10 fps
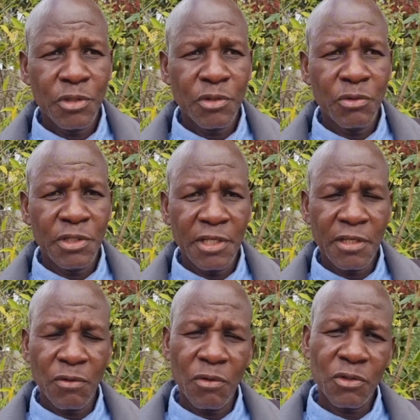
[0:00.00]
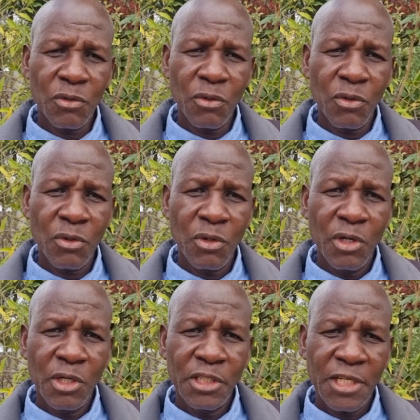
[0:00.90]
to dig also
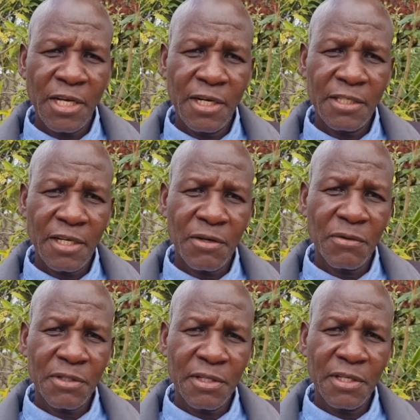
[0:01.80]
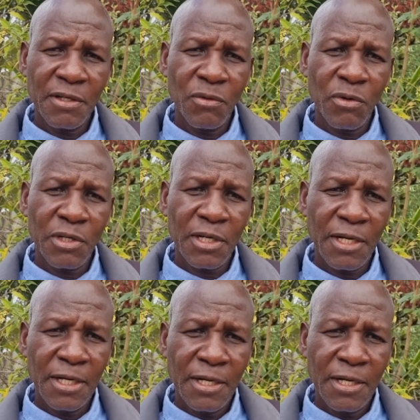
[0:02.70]
channels across the water